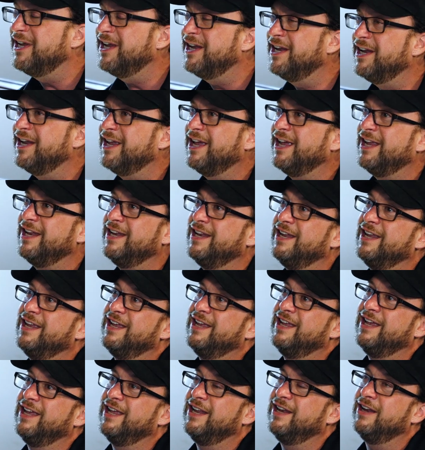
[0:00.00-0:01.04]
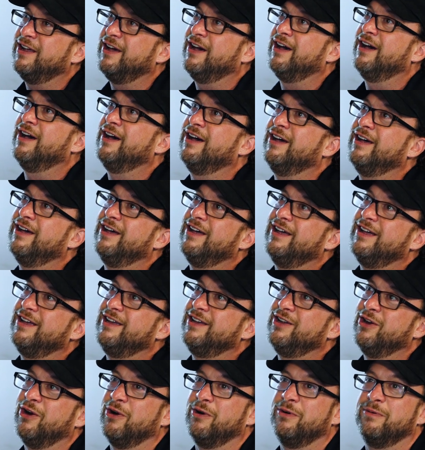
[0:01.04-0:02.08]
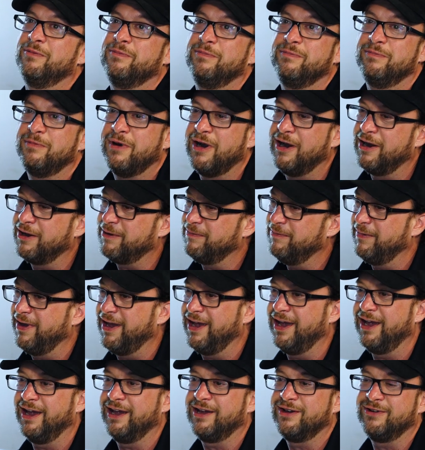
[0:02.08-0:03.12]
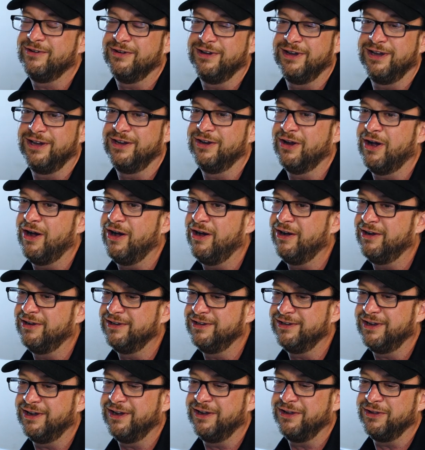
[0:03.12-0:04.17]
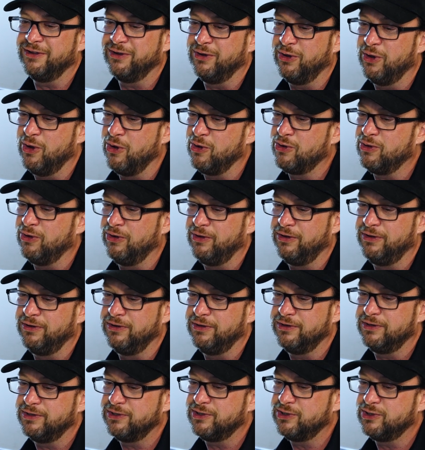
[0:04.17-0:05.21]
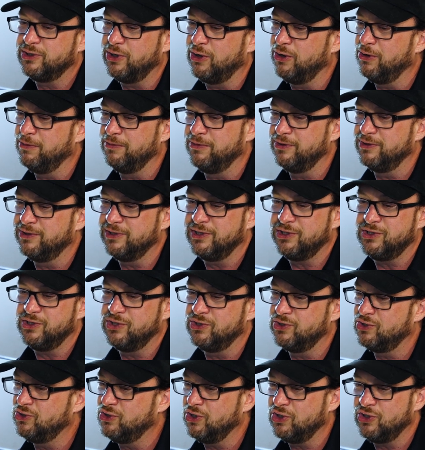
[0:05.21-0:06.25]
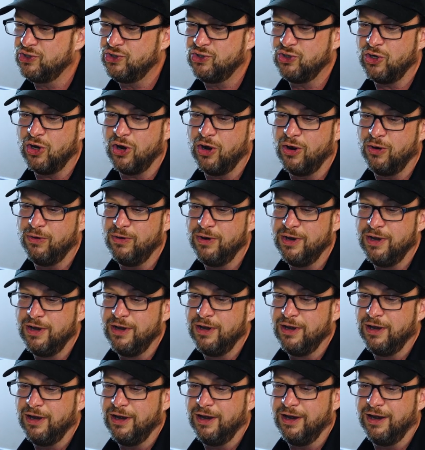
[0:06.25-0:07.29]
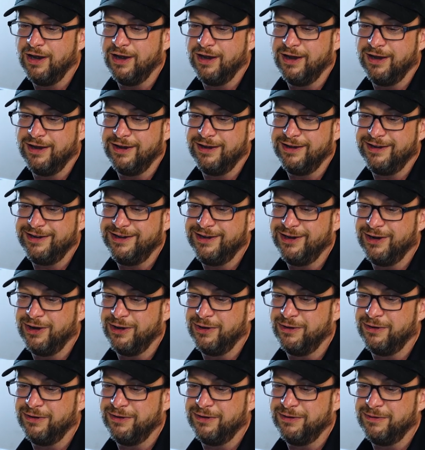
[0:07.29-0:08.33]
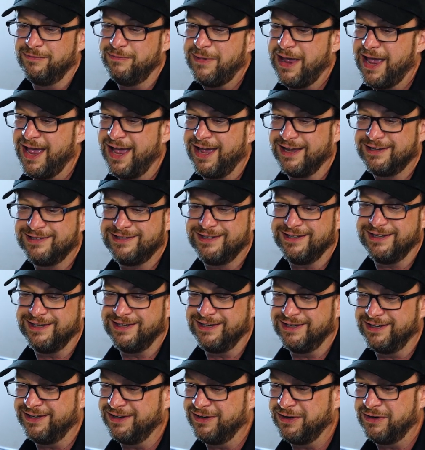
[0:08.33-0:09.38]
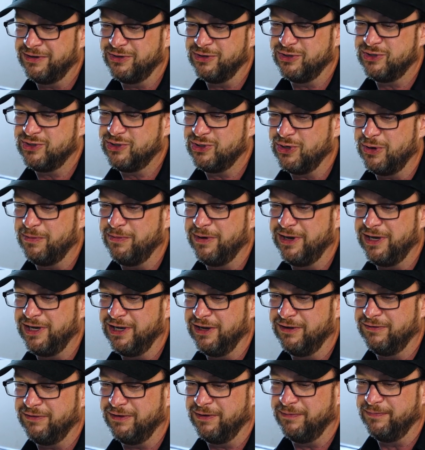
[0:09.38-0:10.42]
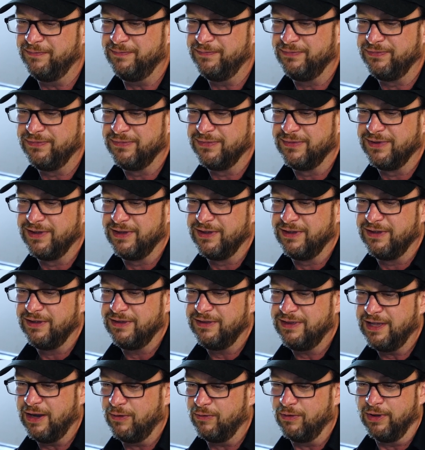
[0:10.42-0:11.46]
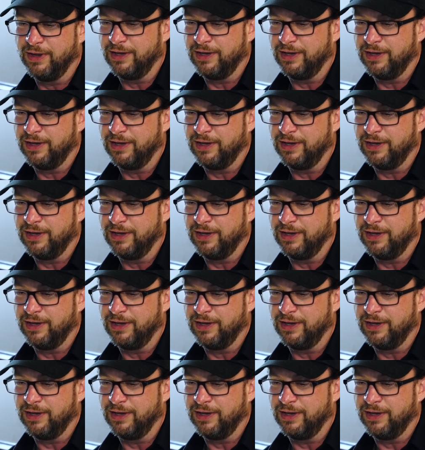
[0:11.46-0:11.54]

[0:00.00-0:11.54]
and you know, Mark Macri, you know, all the local solo musicians, Just Joe, you know, Max. There's so many of them that were